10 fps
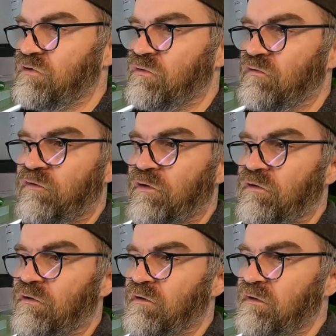to go
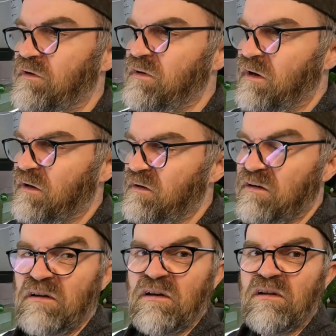further than the tank
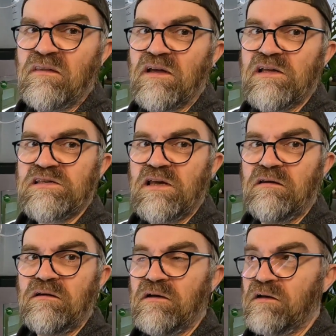that it's in.